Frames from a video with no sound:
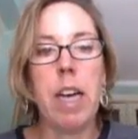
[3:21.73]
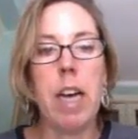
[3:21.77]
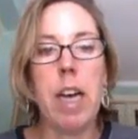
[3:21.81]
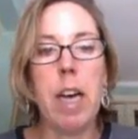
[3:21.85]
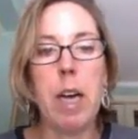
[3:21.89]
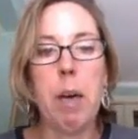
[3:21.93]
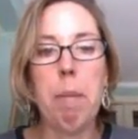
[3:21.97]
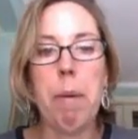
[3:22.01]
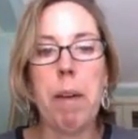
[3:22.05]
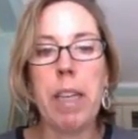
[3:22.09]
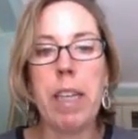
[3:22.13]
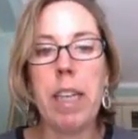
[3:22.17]

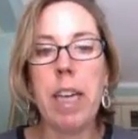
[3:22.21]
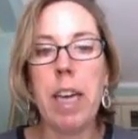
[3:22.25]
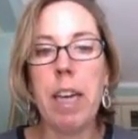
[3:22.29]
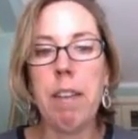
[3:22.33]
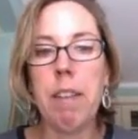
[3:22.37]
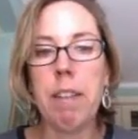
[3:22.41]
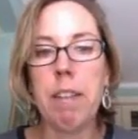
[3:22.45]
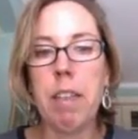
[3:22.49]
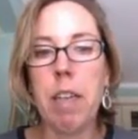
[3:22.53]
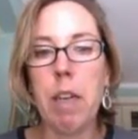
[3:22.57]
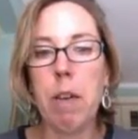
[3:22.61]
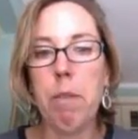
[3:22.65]

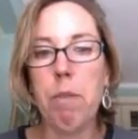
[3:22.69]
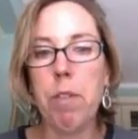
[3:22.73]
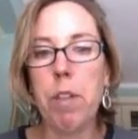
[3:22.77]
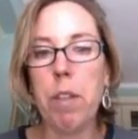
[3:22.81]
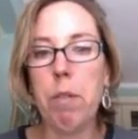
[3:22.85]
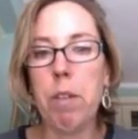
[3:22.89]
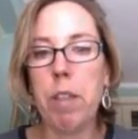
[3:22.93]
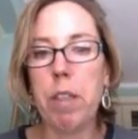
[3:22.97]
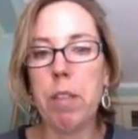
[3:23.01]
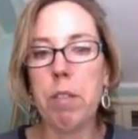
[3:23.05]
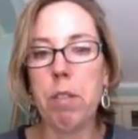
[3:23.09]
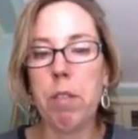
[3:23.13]
Again, this
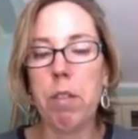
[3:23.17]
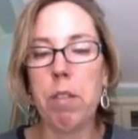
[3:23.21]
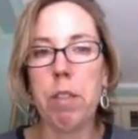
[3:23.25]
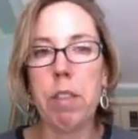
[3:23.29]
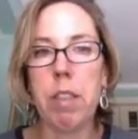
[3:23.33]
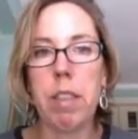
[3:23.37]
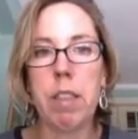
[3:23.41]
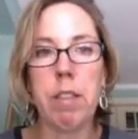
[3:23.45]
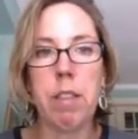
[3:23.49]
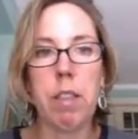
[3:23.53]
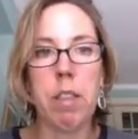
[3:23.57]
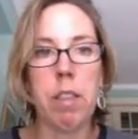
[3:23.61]
Humphrey
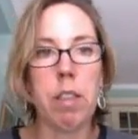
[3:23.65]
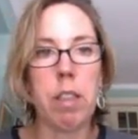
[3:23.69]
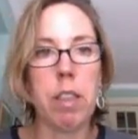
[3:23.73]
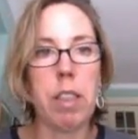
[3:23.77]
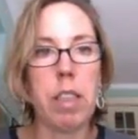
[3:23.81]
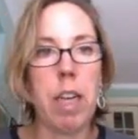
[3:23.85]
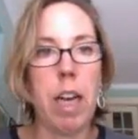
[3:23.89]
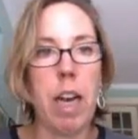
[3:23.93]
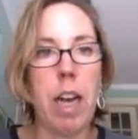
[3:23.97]
resource is a good